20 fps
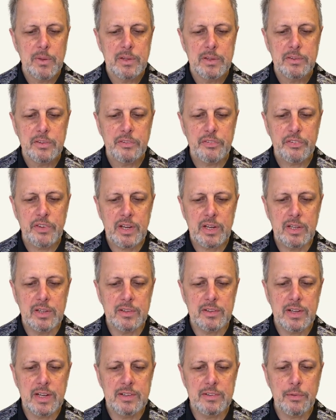the second
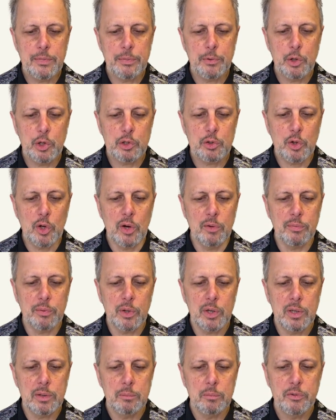and the third offer.